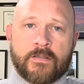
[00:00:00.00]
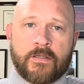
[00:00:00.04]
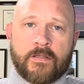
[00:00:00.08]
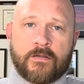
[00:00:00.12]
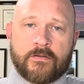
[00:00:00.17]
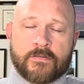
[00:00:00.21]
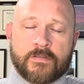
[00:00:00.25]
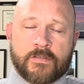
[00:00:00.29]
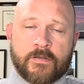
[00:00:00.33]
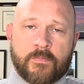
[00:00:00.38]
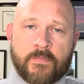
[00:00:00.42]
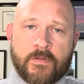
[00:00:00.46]

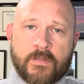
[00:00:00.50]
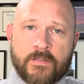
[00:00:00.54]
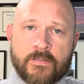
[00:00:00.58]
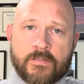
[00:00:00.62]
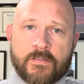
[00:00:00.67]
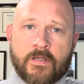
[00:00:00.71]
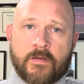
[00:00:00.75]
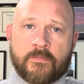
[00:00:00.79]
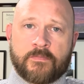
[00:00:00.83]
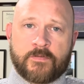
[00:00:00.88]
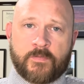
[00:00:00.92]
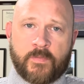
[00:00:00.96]
some of the
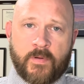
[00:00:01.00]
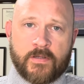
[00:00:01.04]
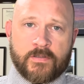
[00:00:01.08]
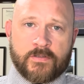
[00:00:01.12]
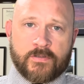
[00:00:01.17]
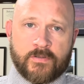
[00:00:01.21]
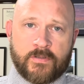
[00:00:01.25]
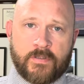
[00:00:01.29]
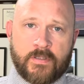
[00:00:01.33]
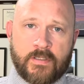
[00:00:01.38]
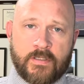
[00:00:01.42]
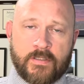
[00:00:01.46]

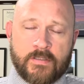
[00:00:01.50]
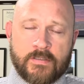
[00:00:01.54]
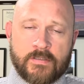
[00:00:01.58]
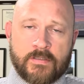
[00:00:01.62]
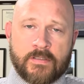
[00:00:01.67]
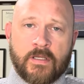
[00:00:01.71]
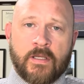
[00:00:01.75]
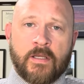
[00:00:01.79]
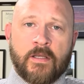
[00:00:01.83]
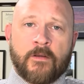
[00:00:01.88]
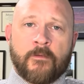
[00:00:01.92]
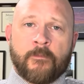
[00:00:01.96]
subspecialties.
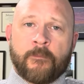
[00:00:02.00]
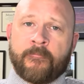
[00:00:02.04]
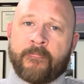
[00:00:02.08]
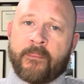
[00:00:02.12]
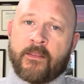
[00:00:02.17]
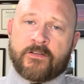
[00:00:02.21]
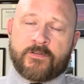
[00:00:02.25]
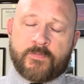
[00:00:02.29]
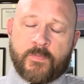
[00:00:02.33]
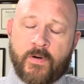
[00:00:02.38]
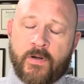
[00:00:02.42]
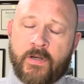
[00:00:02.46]

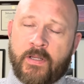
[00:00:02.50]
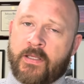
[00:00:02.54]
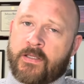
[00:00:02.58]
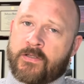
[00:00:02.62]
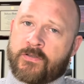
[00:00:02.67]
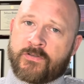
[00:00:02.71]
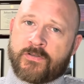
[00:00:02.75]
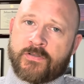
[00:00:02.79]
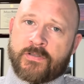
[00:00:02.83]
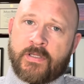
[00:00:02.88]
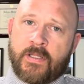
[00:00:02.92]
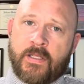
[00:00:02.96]
It's pretty
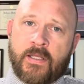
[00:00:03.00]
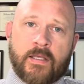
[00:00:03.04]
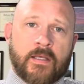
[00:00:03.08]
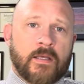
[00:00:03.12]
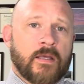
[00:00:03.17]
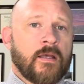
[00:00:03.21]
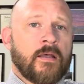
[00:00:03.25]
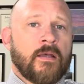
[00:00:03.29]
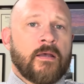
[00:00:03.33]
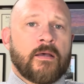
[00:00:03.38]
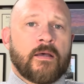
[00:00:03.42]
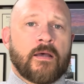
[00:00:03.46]
interesting.
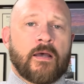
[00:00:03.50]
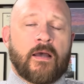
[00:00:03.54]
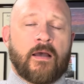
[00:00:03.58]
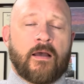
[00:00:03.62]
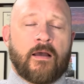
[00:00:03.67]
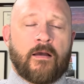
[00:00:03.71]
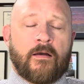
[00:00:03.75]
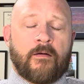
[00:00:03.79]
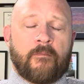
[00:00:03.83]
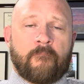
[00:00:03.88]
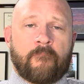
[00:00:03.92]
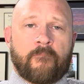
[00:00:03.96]

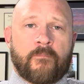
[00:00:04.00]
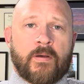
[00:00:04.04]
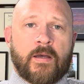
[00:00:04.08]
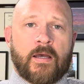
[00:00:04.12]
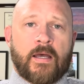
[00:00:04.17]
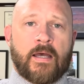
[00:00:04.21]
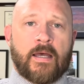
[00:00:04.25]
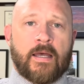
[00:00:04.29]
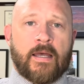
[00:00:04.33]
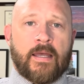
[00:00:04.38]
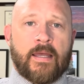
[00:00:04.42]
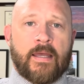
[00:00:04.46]

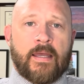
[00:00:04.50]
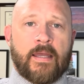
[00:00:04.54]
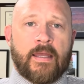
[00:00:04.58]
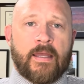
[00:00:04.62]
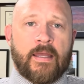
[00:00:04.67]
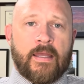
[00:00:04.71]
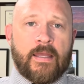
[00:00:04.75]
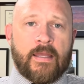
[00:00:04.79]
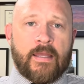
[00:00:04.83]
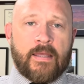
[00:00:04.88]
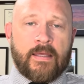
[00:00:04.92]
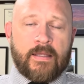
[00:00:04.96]

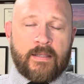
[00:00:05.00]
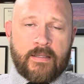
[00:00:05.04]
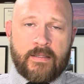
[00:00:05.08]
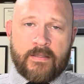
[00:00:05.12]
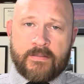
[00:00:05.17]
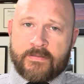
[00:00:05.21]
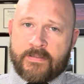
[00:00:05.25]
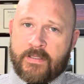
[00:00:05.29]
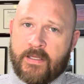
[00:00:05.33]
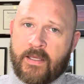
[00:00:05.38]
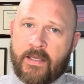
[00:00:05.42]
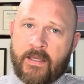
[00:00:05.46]
It
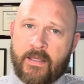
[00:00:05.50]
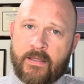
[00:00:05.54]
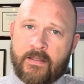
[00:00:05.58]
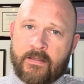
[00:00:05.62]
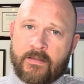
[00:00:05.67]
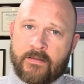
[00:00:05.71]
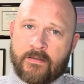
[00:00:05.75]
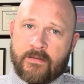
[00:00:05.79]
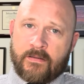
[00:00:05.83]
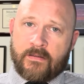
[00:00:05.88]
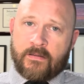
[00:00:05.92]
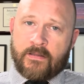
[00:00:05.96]
is a
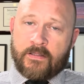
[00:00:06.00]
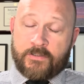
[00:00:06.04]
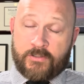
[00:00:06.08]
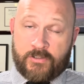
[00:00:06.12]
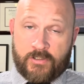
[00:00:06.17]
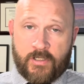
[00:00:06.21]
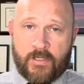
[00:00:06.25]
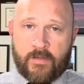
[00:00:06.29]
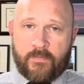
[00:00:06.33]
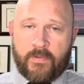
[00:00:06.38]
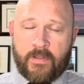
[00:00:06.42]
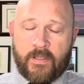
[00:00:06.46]

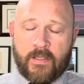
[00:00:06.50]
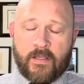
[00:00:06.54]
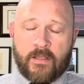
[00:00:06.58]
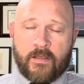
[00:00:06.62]
legitimate